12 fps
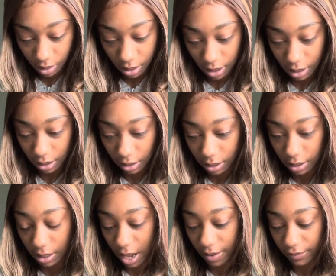and he didn't
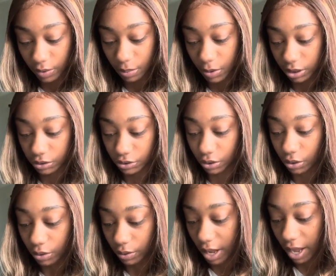have no more
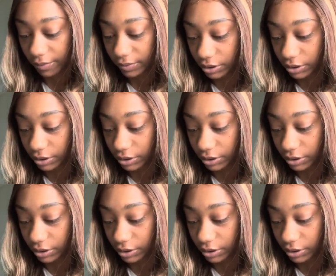control after